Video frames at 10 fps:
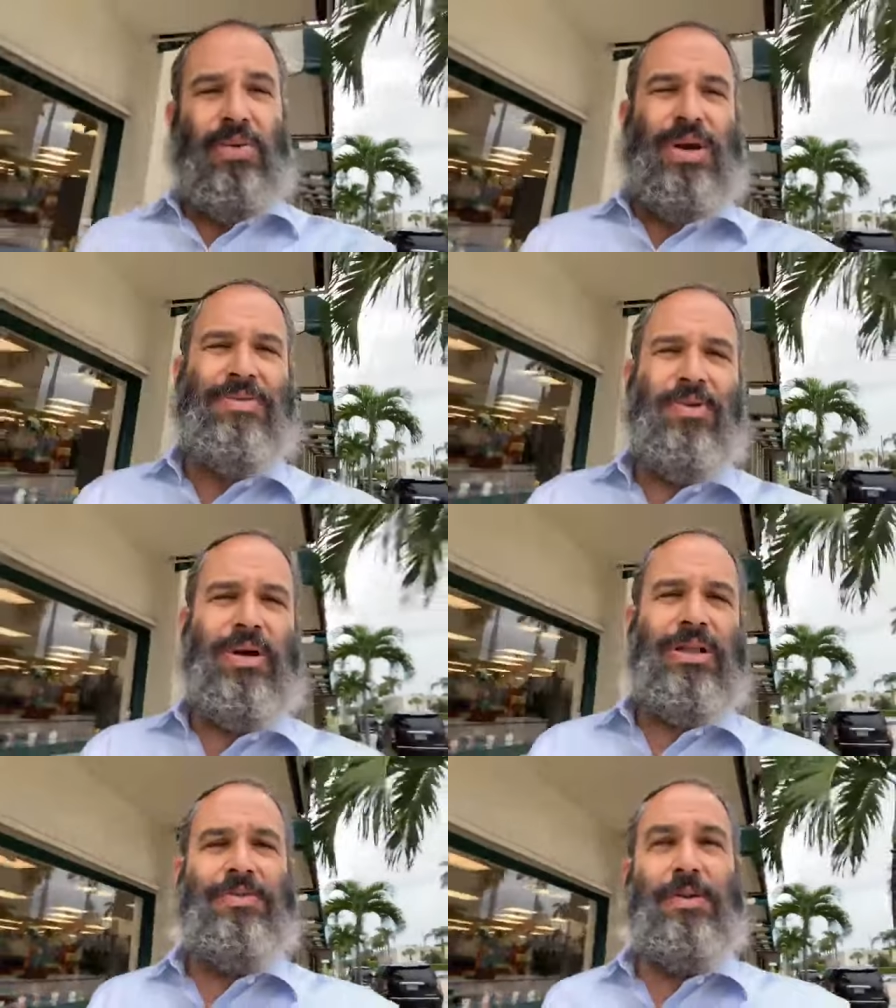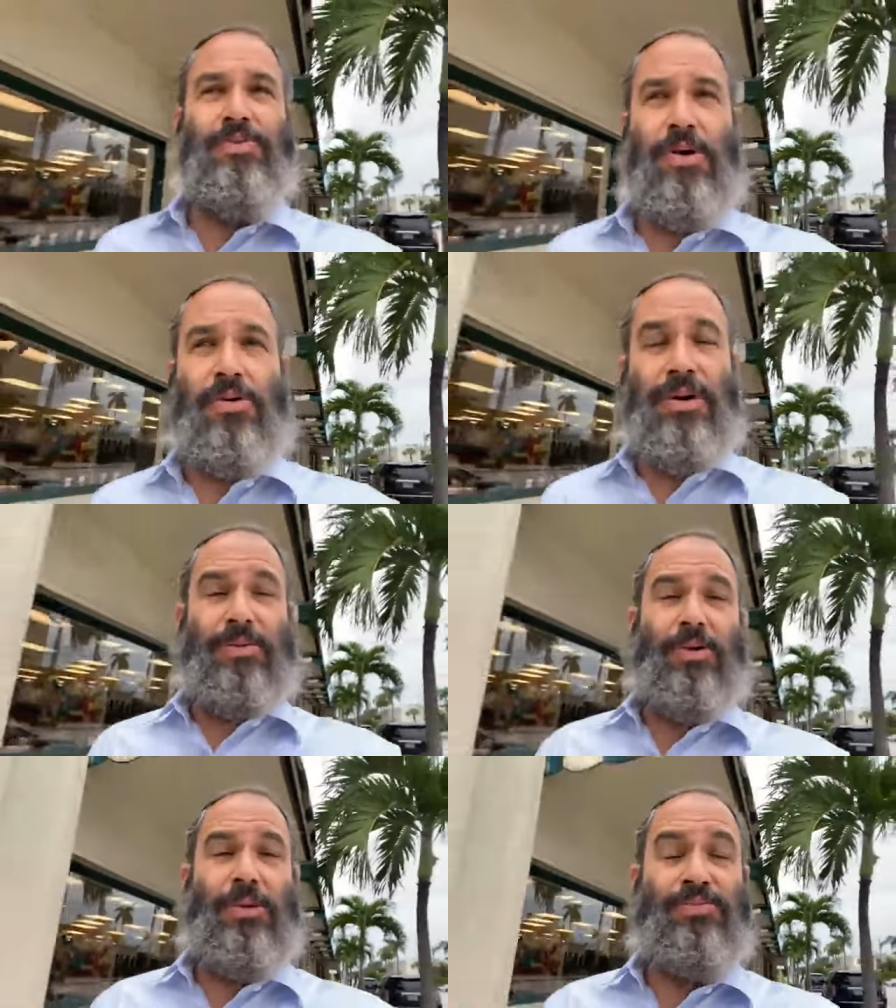We have a wonderful
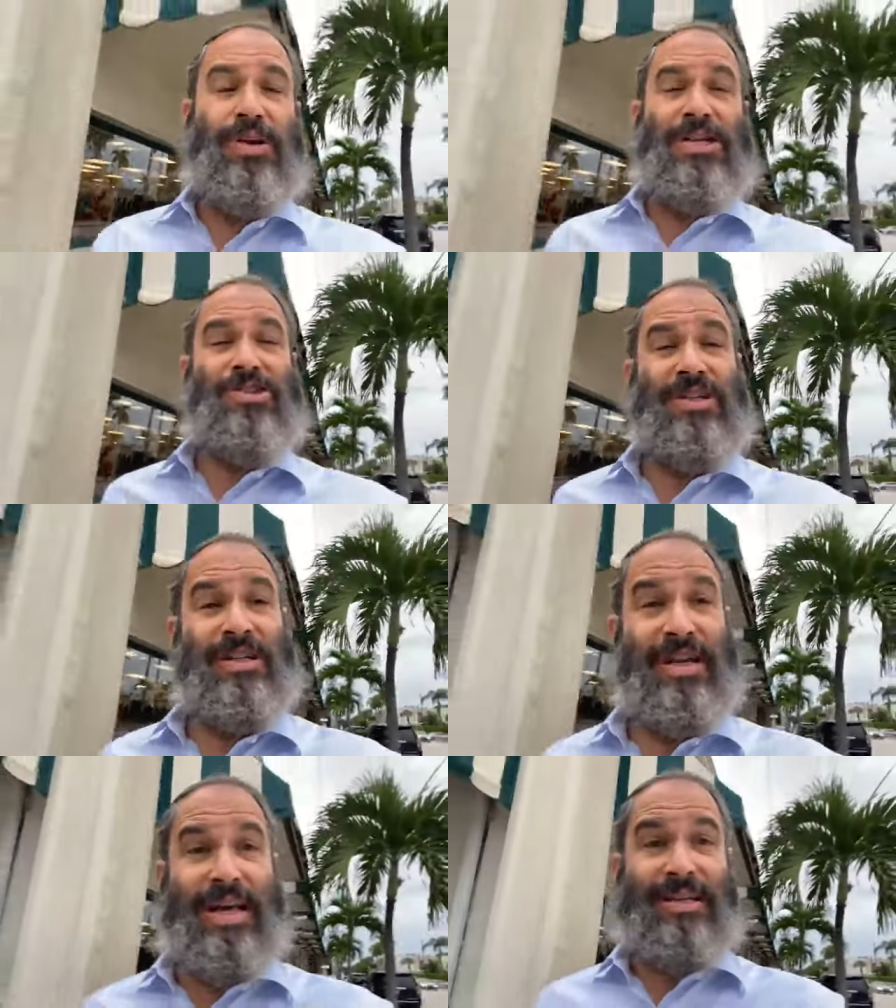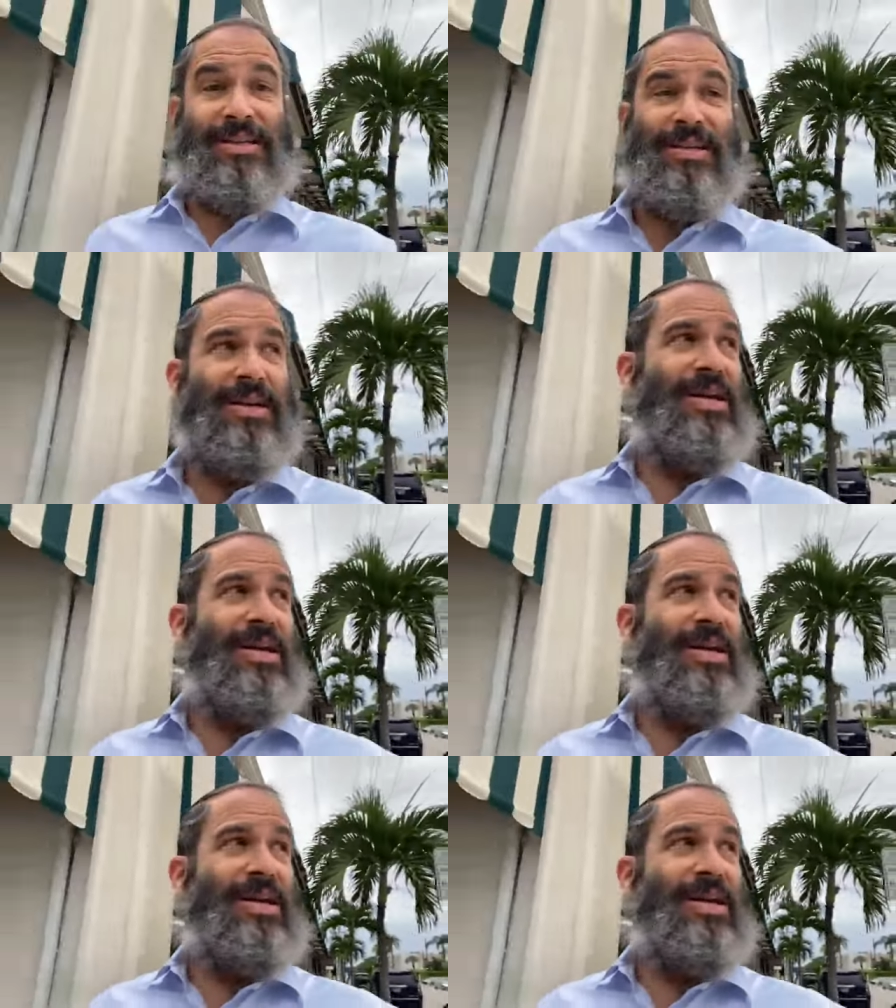program called Project Connect,